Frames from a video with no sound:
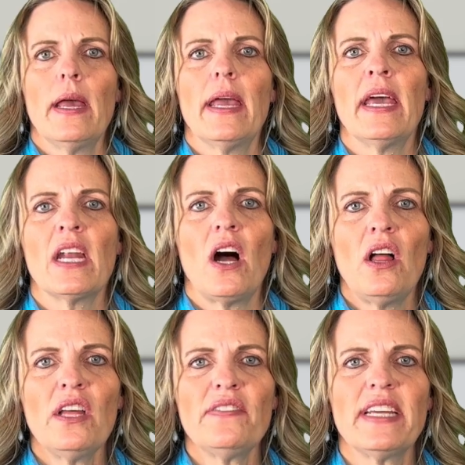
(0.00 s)
In
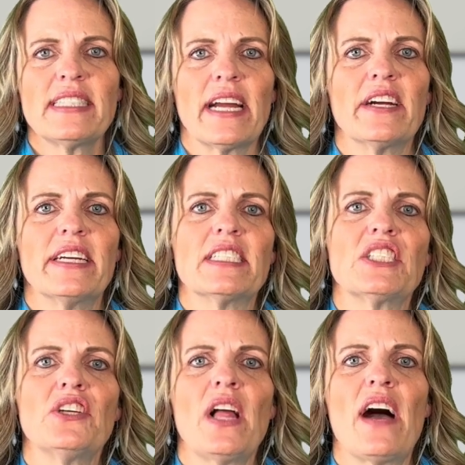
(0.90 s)
all of these areas,
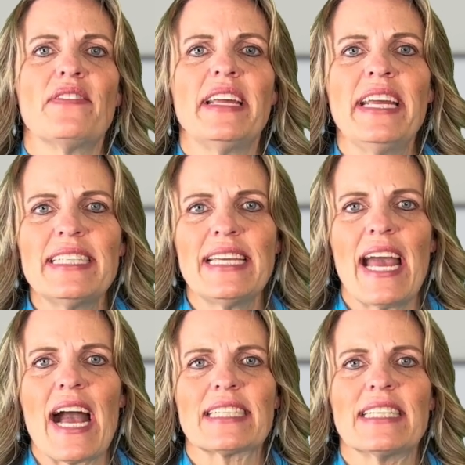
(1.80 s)
you'll have easy
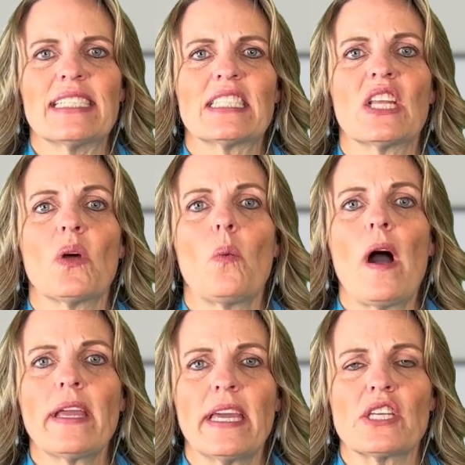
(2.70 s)
access to the
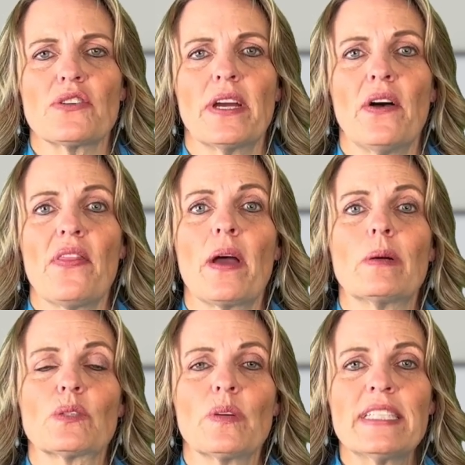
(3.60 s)
walking trail that
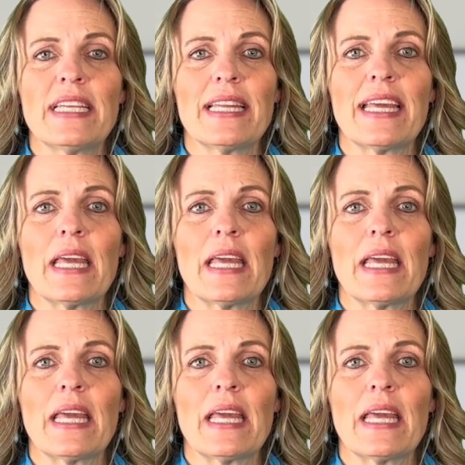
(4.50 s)
was recently